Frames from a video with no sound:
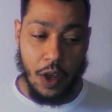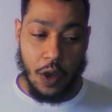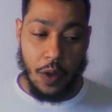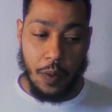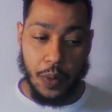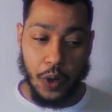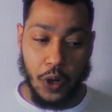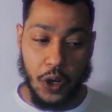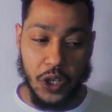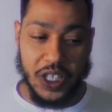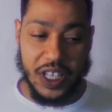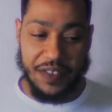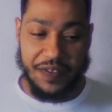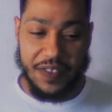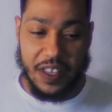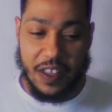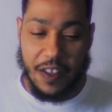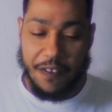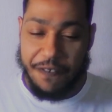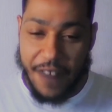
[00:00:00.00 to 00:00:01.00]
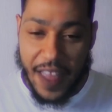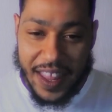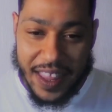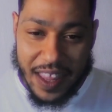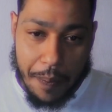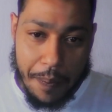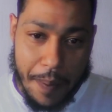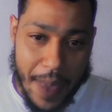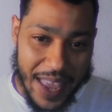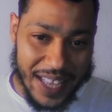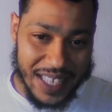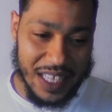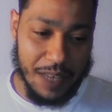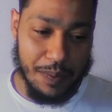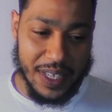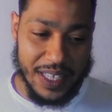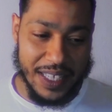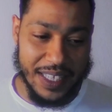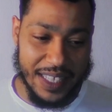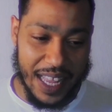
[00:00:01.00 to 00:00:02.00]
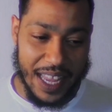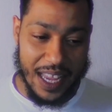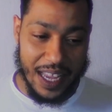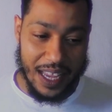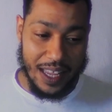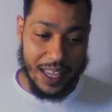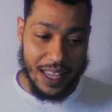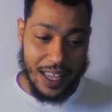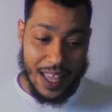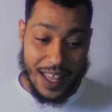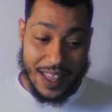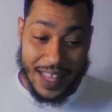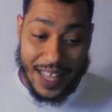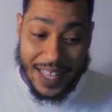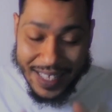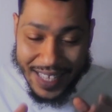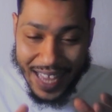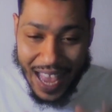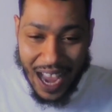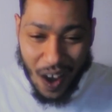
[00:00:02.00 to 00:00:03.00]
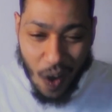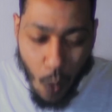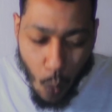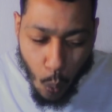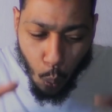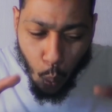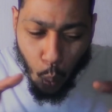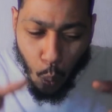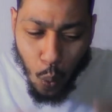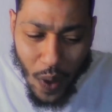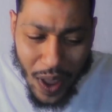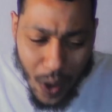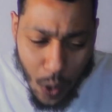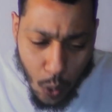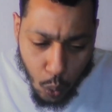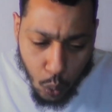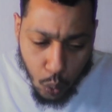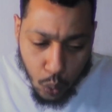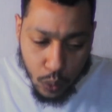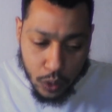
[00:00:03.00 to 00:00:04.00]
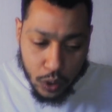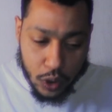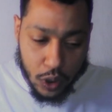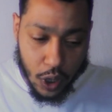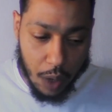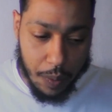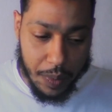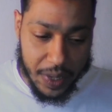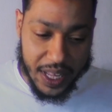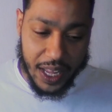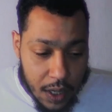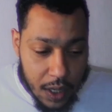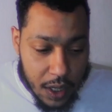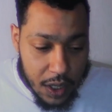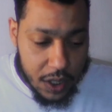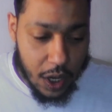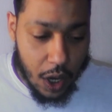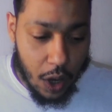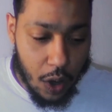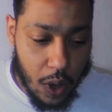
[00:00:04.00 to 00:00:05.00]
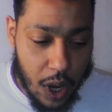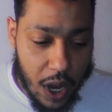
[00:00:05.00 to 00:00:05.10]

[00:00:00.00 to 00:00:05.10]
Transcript: because if the defender makes a mistake, the attacker will dominate. So